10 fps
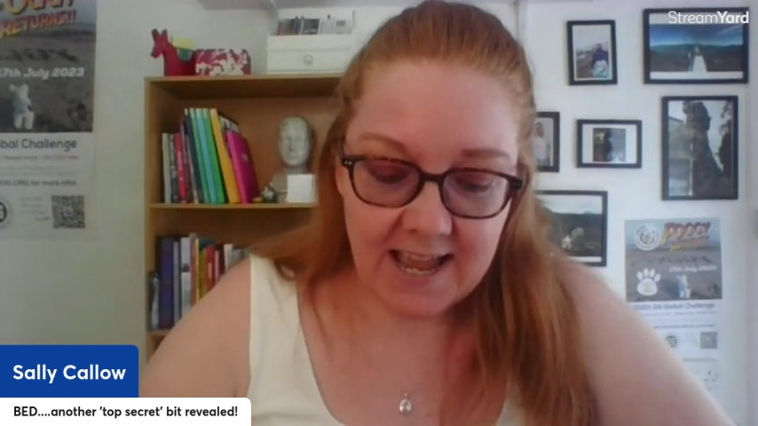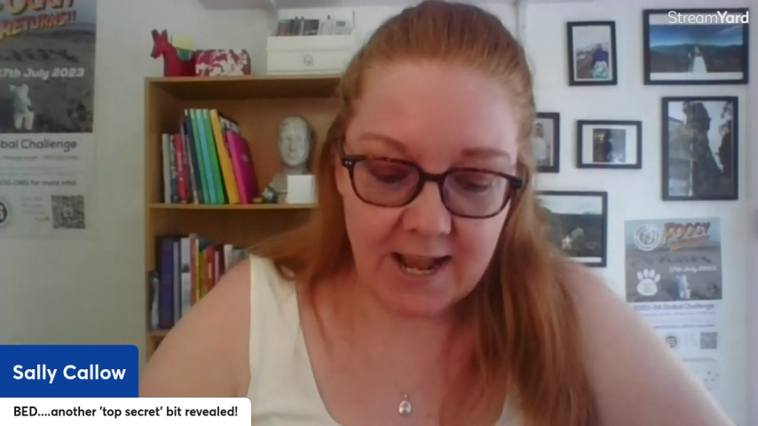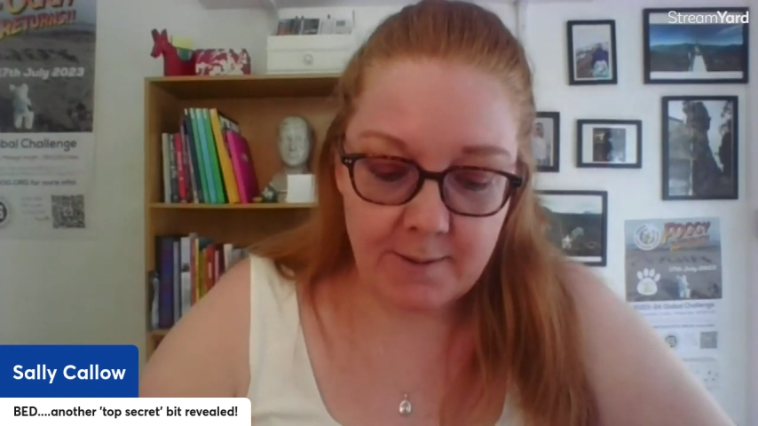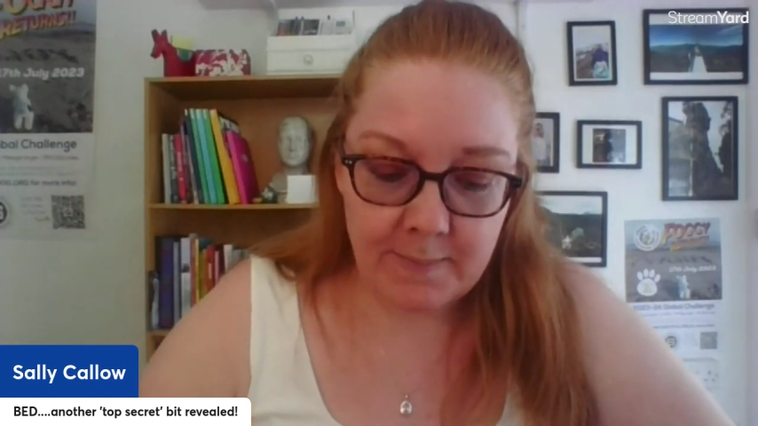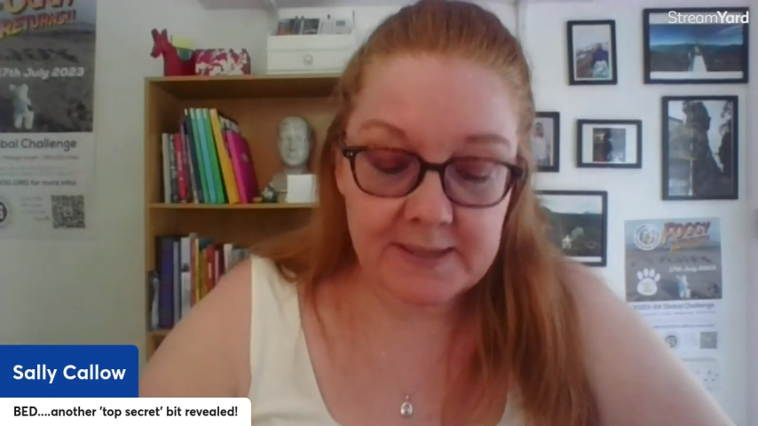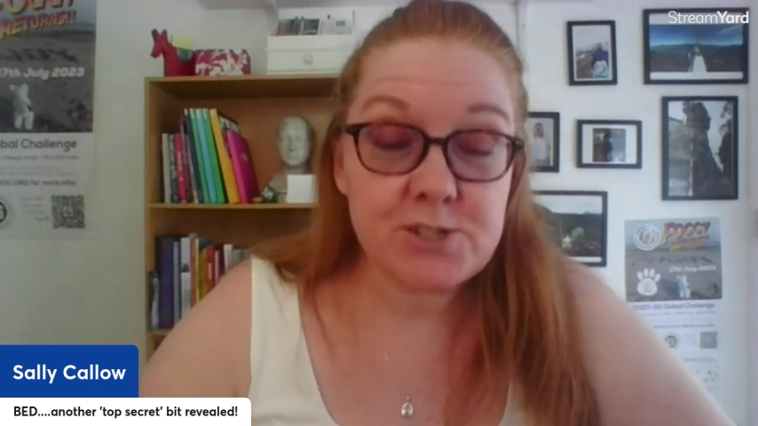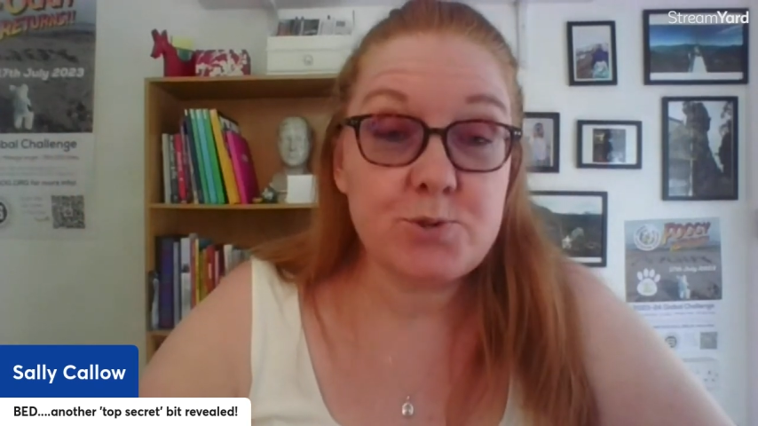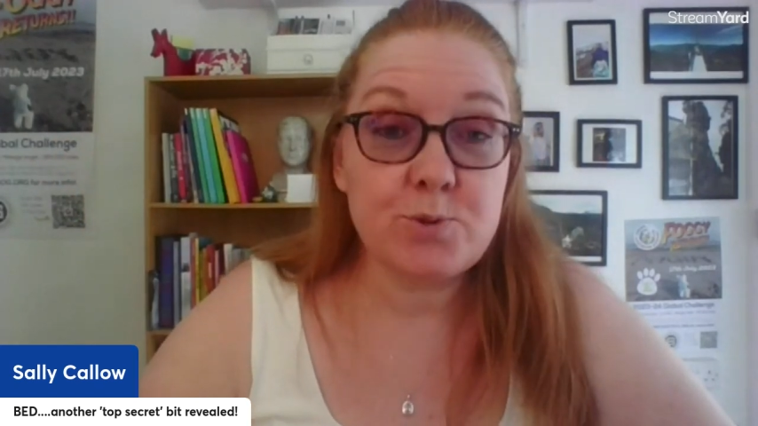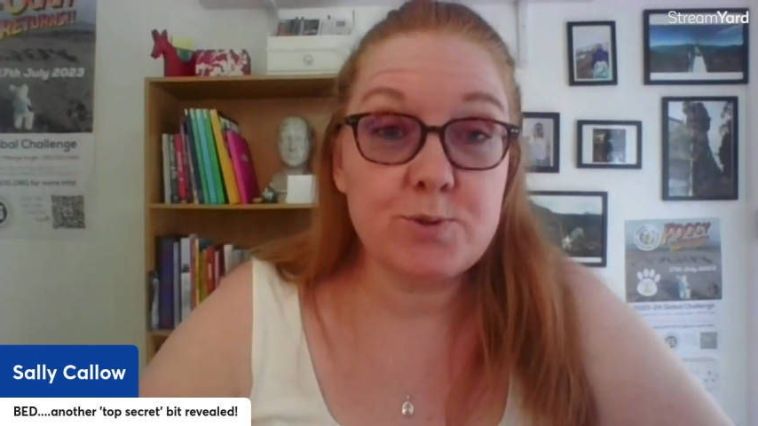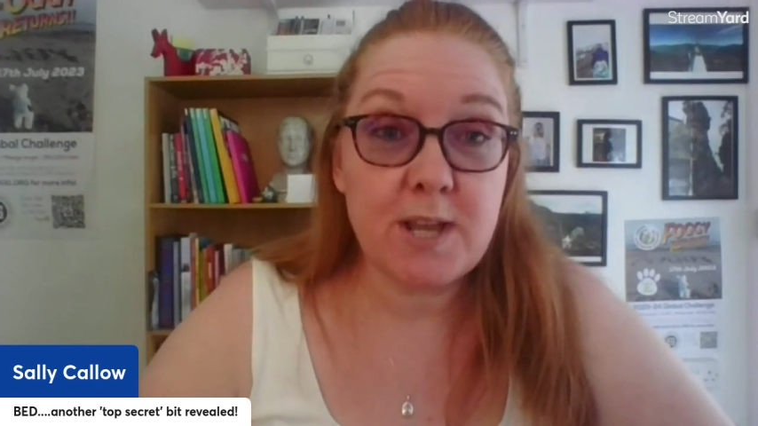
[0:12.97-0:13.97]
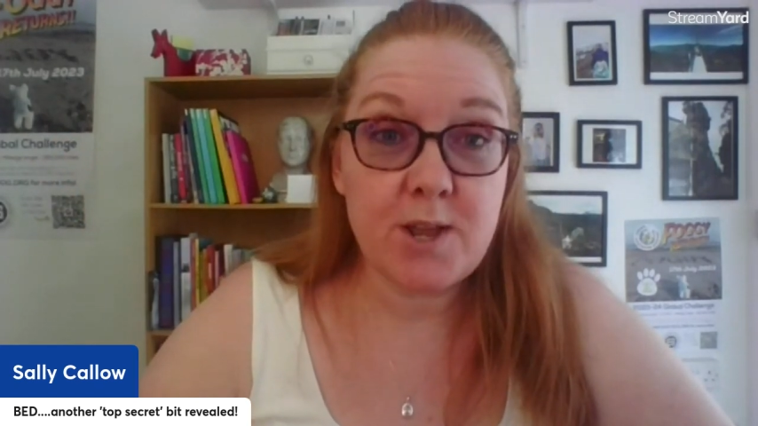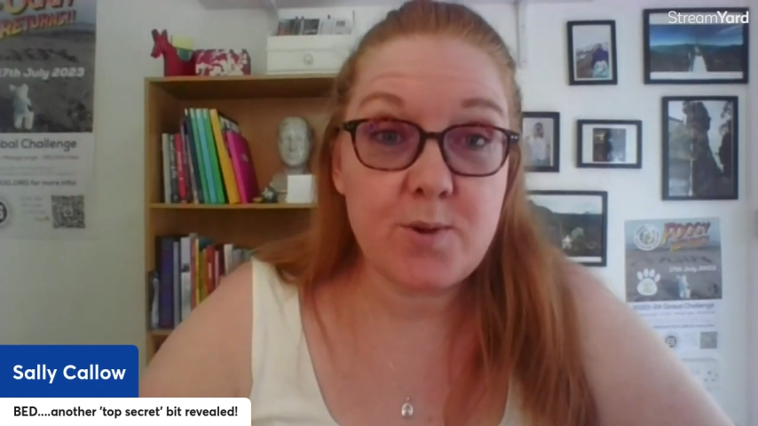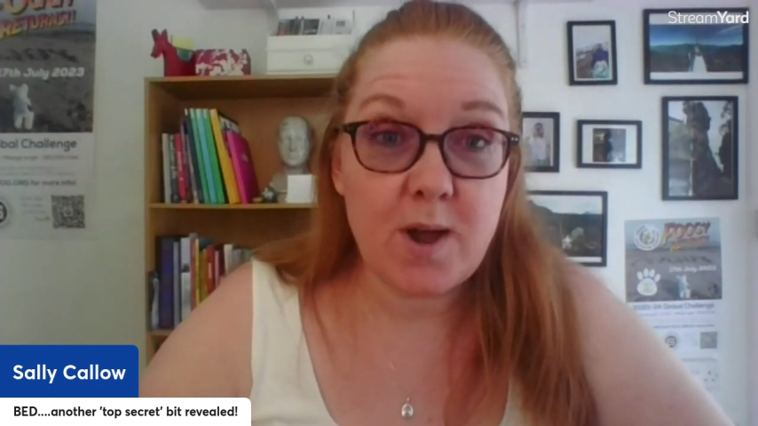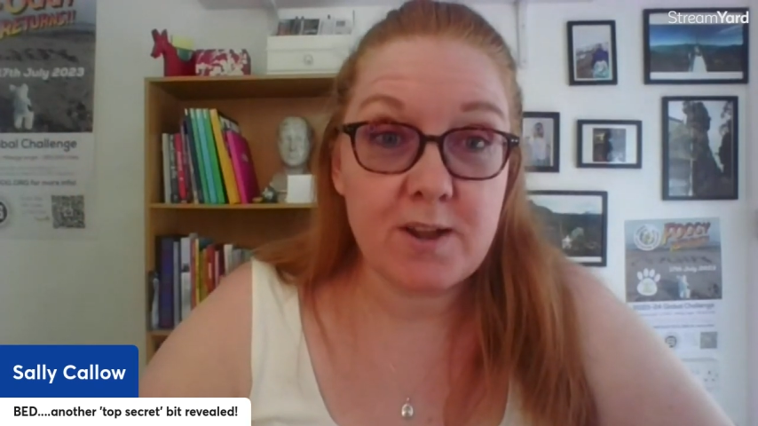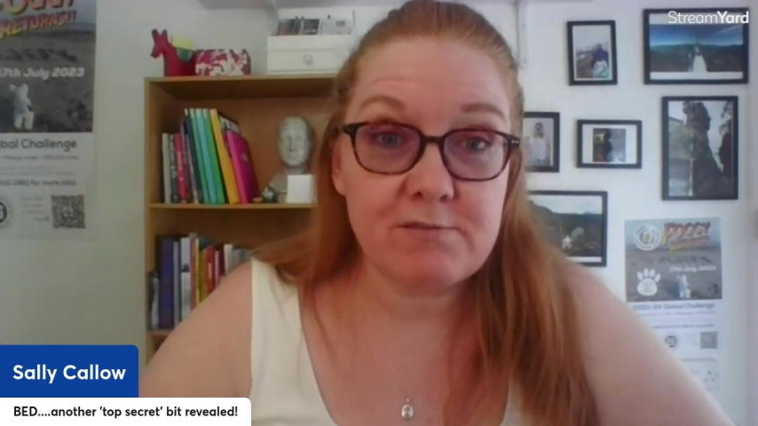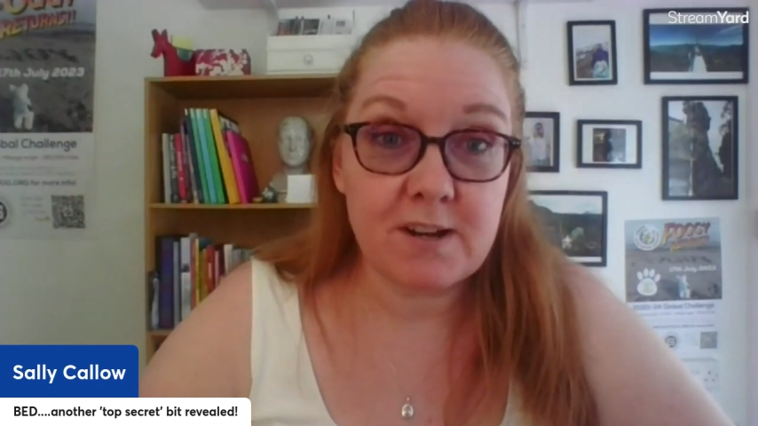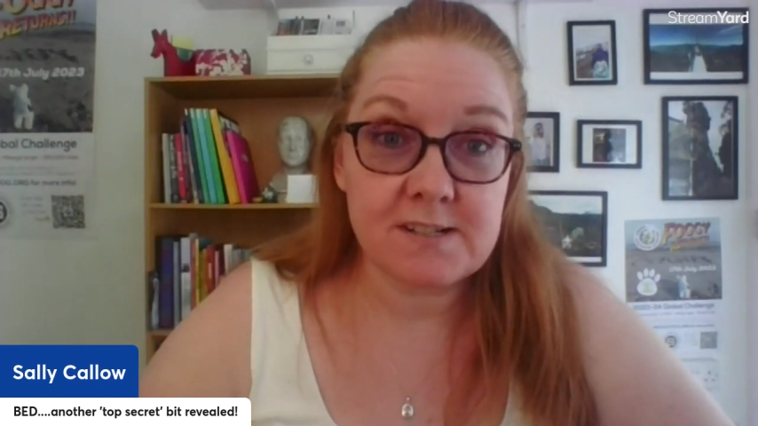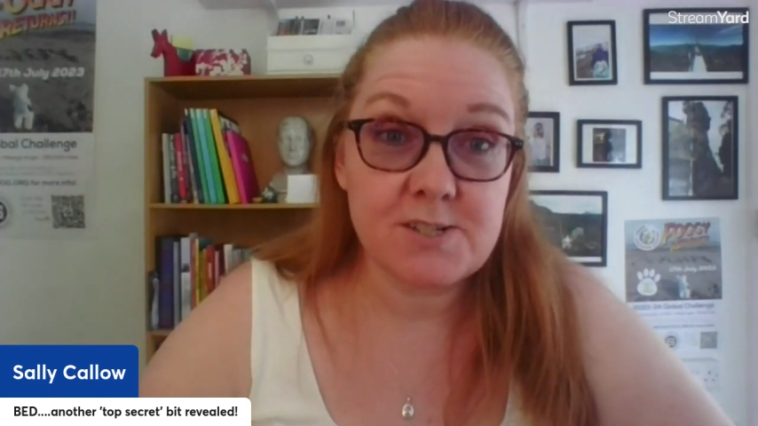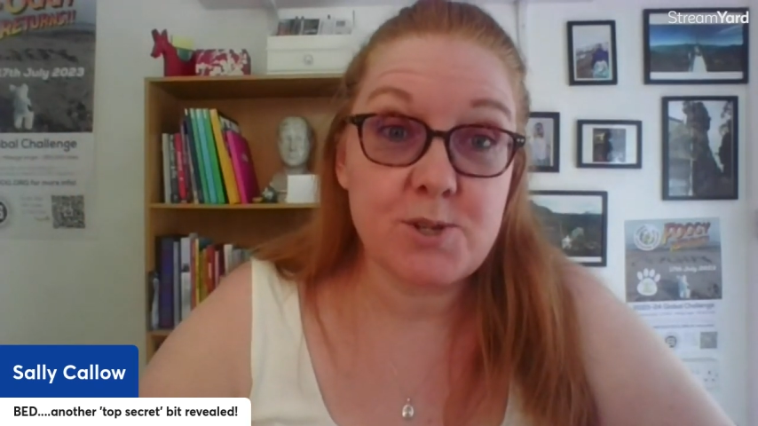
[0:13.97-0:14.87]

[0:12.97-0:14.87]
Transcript: As you all know, I run